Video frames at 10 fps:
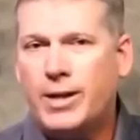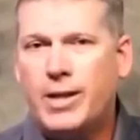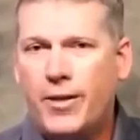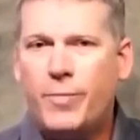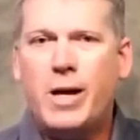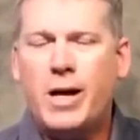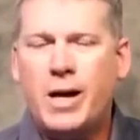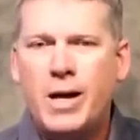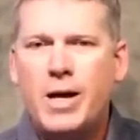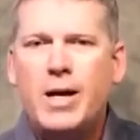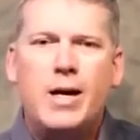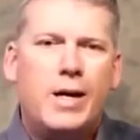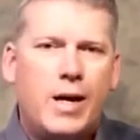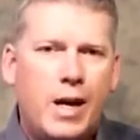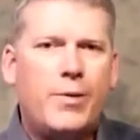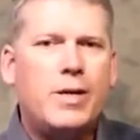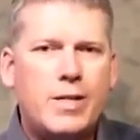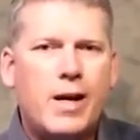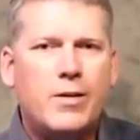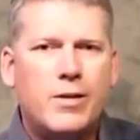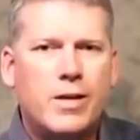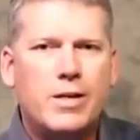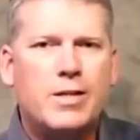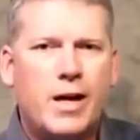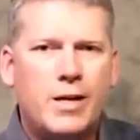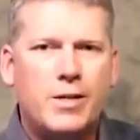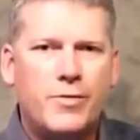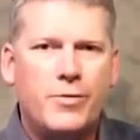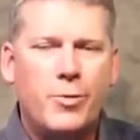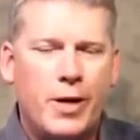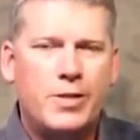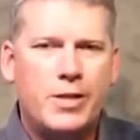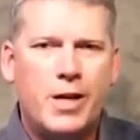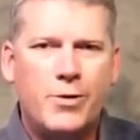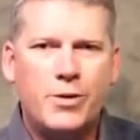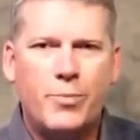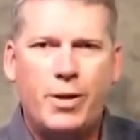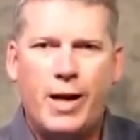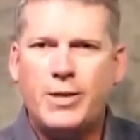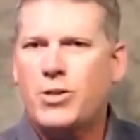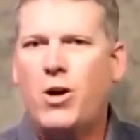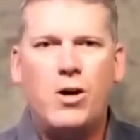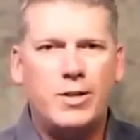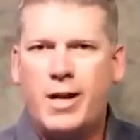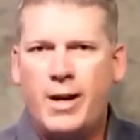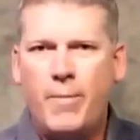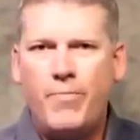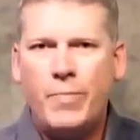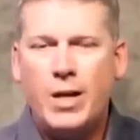the FBI carries out these kinds of domestic terrorism plots all the time.